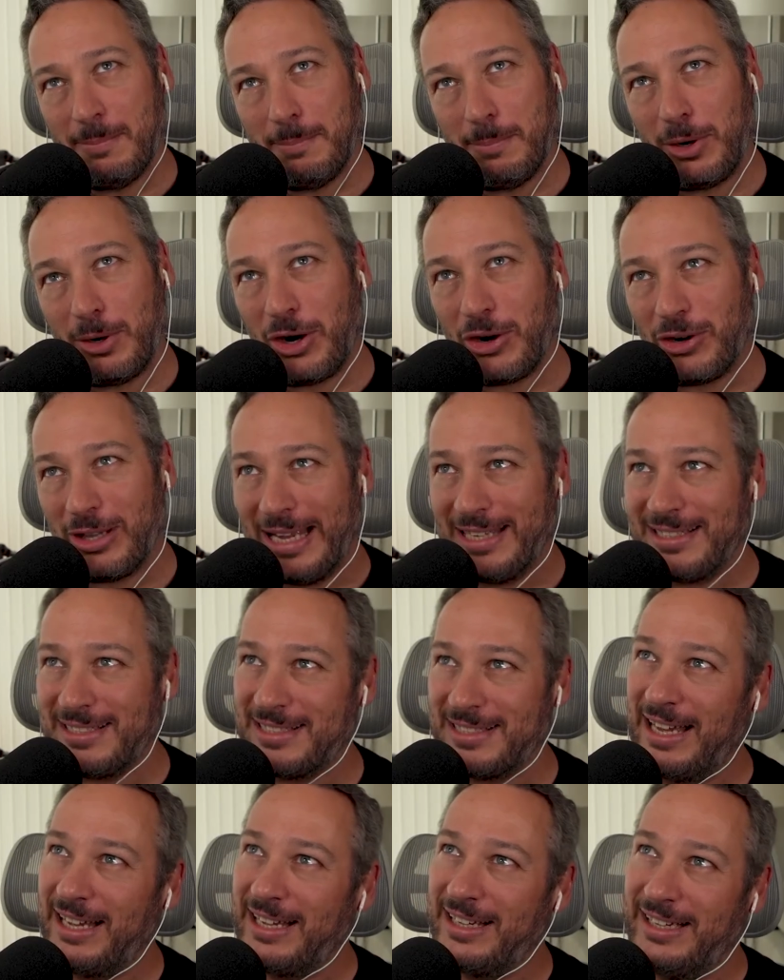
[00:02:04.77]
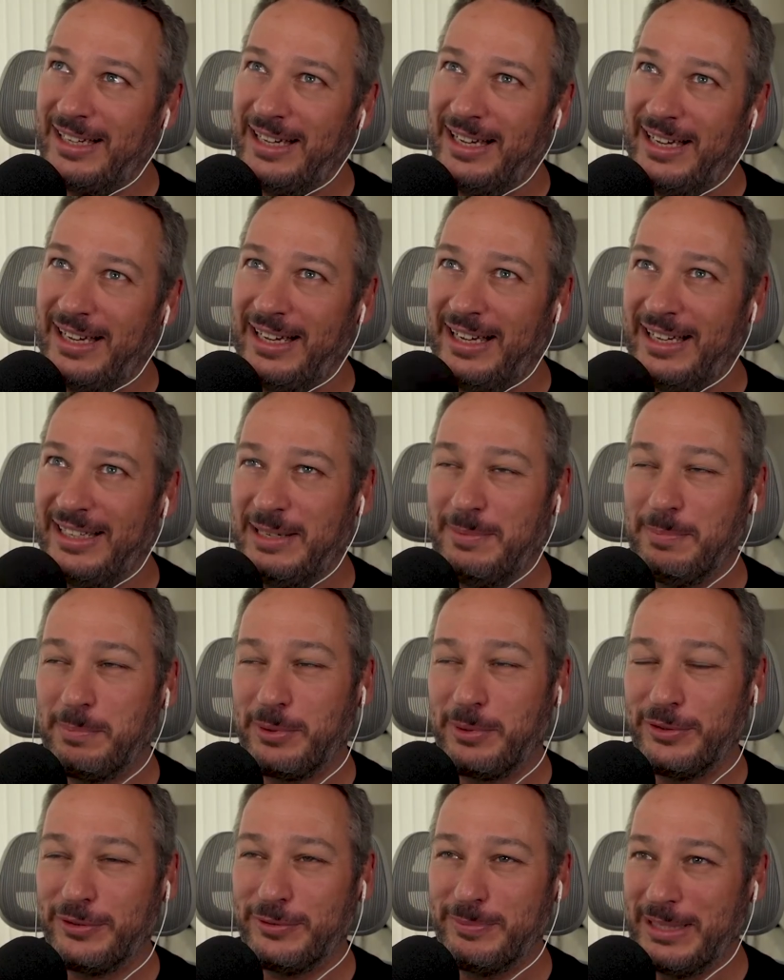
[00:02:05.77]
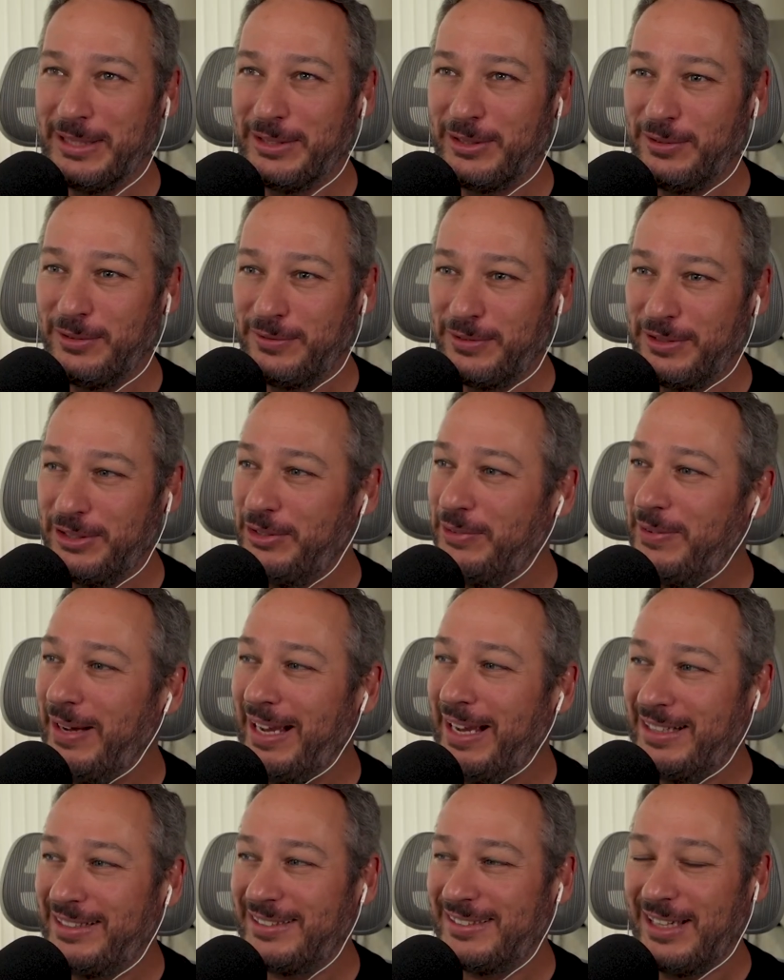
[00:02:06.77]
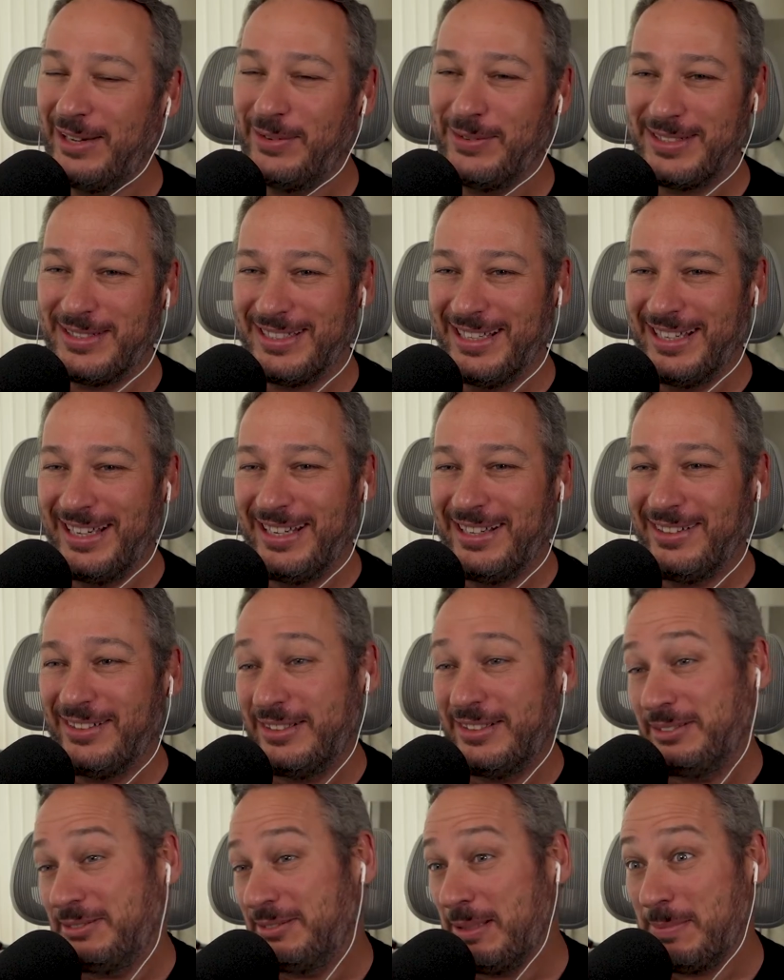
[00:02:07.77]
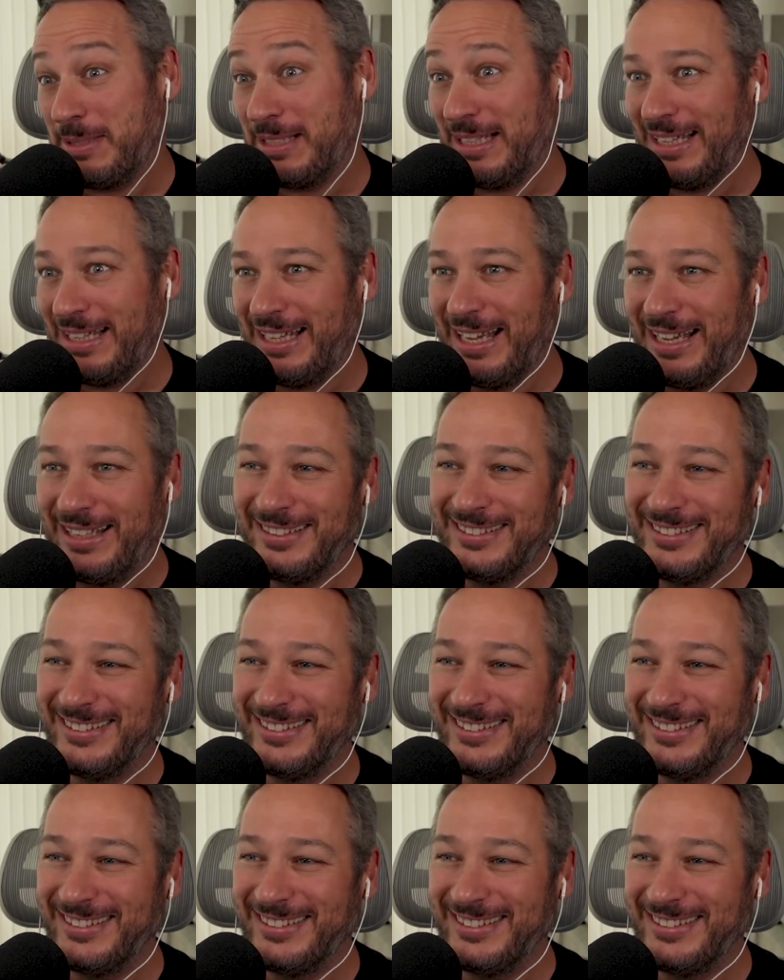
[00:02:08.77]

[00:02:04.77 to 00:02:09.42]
More or less, it's like an improvement over UX, I would say, or something like that.